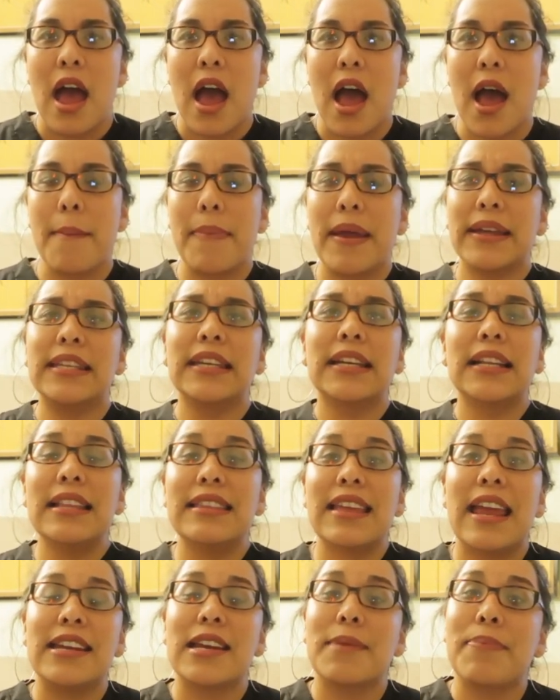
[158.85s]
Uh,
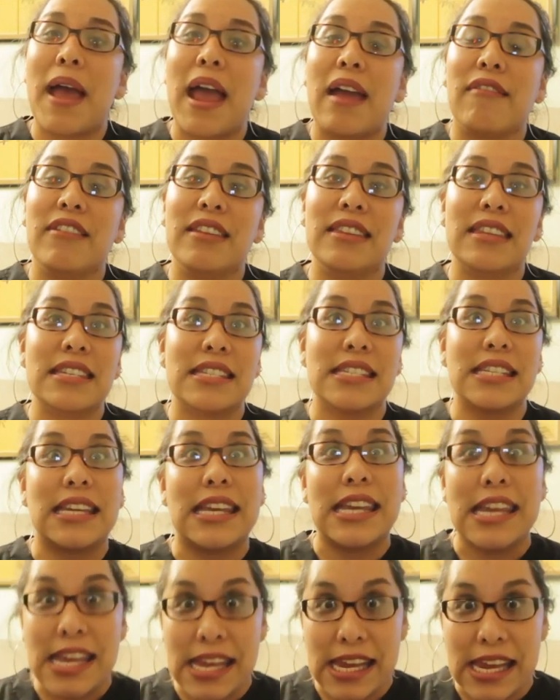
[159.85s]
basically they end up having this
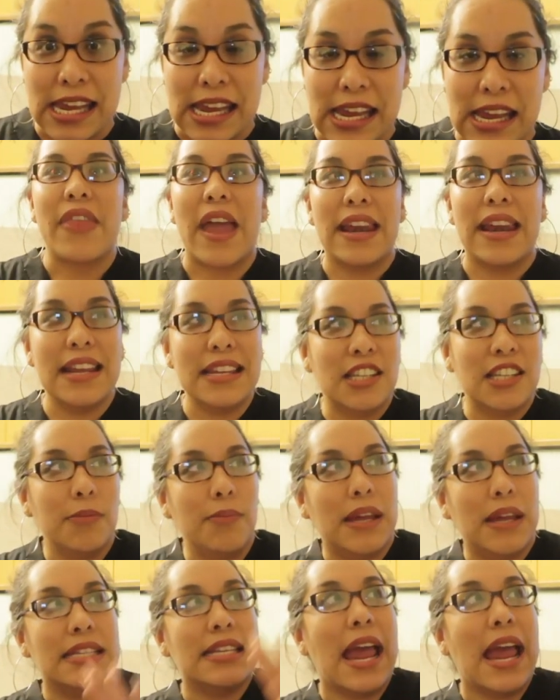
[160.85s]
key that needs
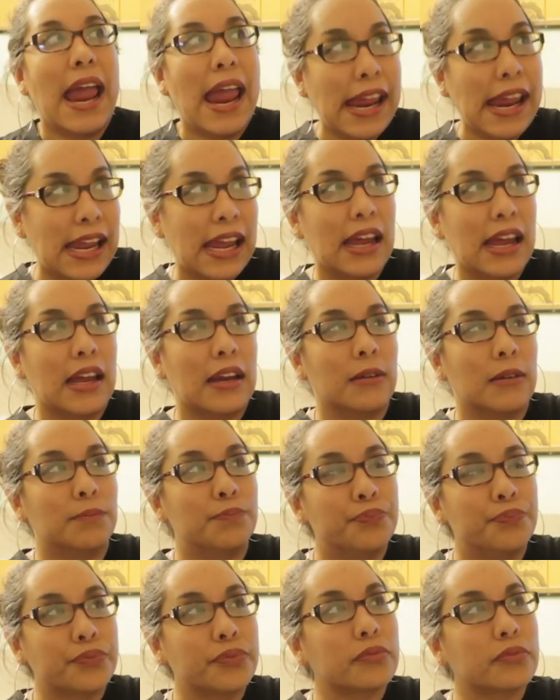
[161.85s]
to be
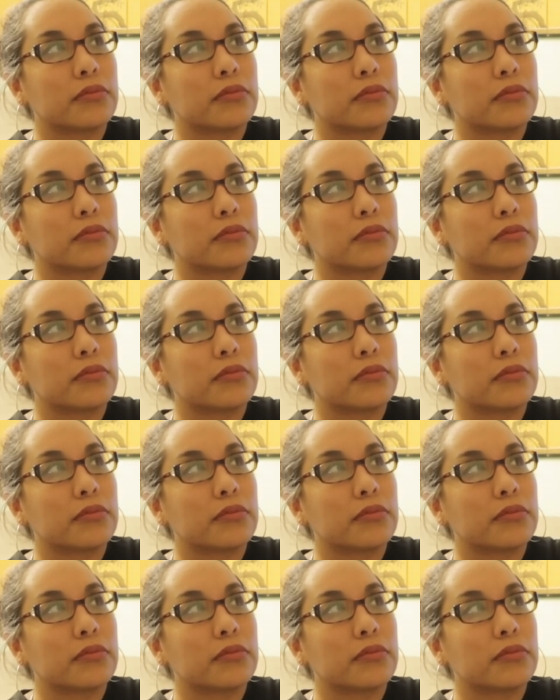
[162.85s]
taken